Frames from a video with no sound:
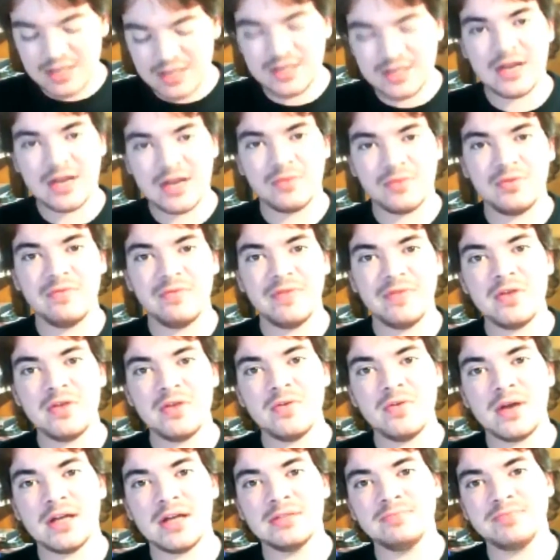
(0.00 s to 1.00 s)
your
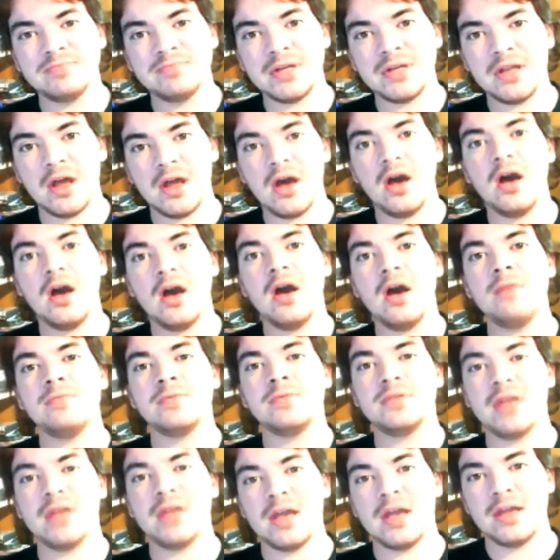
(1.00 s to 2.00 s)
Logitech review has
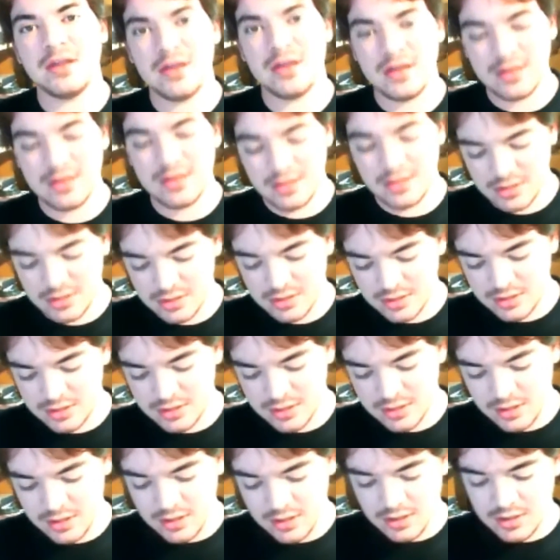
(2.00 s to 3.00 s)
been
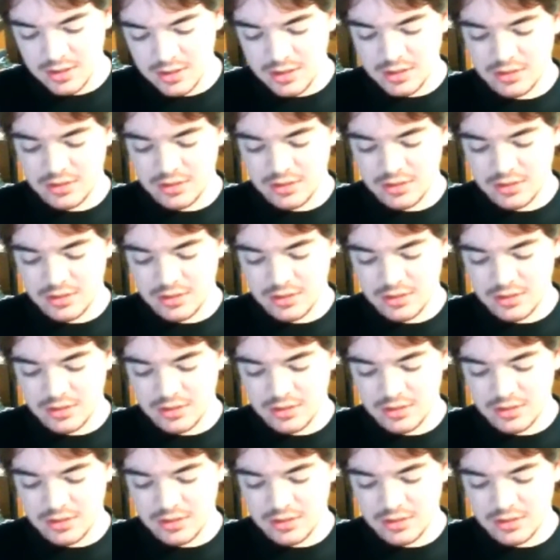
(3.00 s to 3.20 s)
updated